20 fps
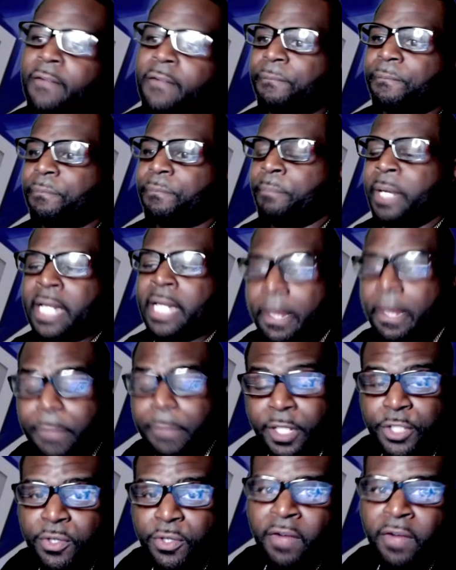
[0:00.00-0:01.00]
May not be
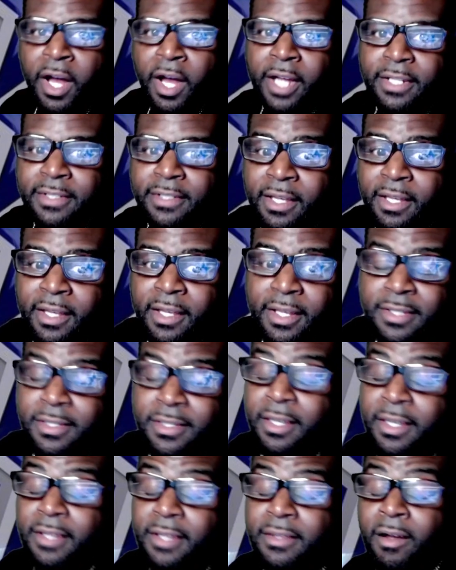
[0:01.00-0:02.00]
Trevon Diggs
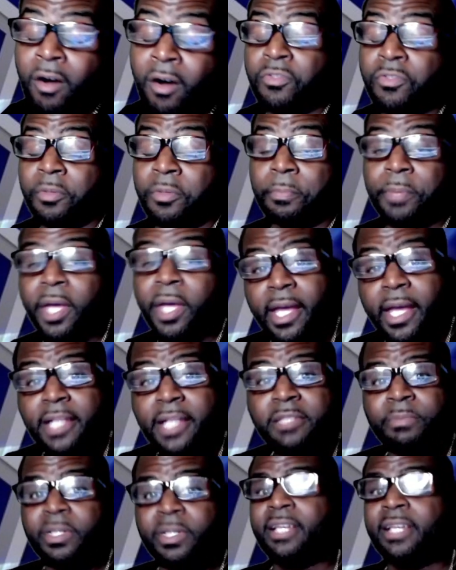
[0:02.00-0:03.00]
and get all the picks,
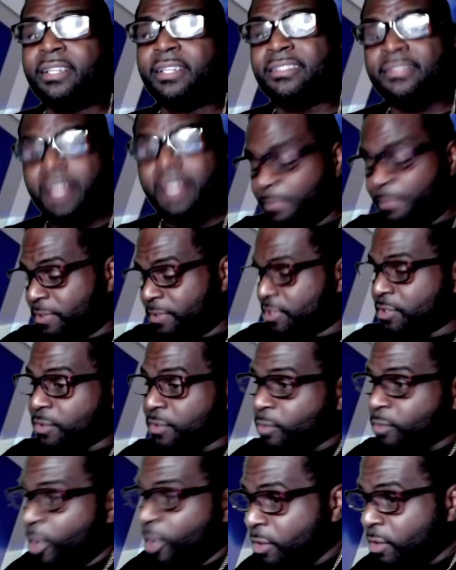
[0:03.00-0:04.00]
but he could step into the
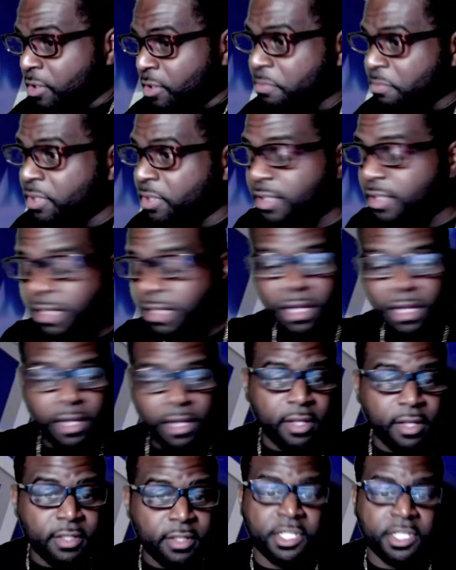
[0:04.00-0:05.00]
role and be
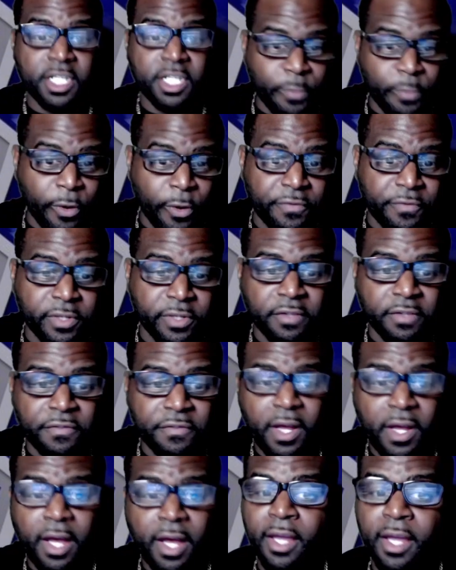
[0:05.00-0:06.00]
just perfectly
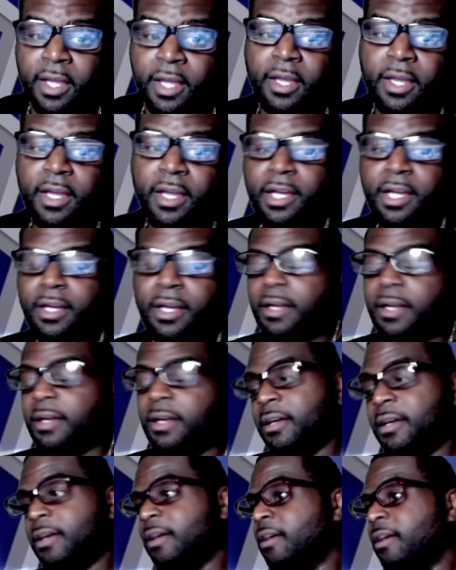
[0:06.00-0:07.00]
fine.
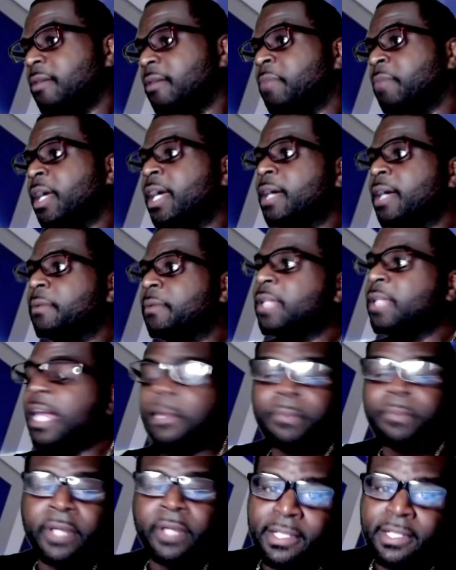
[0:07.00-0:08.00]
Man, with
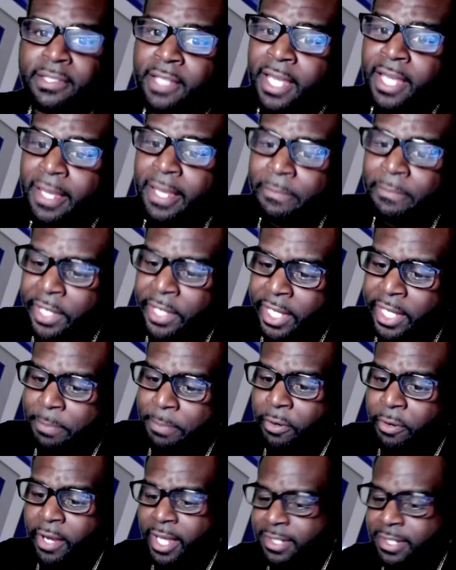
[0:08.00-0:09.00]
that being said, man,
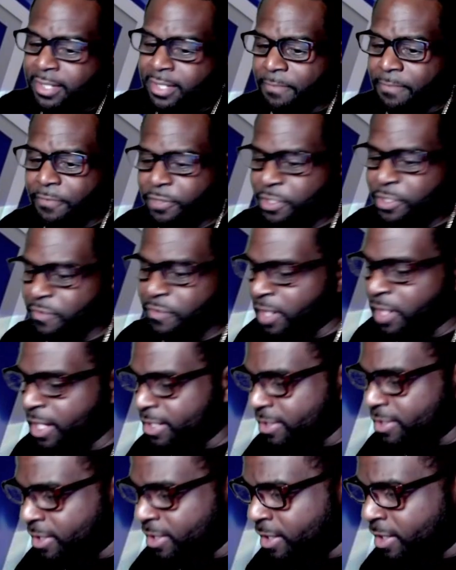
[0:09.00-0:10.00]
prayers up for
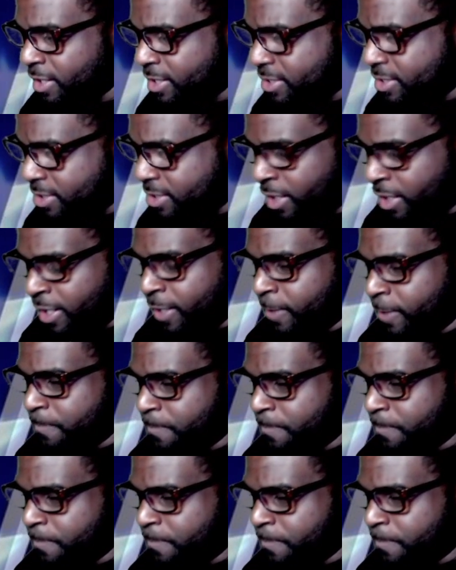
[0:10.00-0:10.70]
Trevon Diggs uh,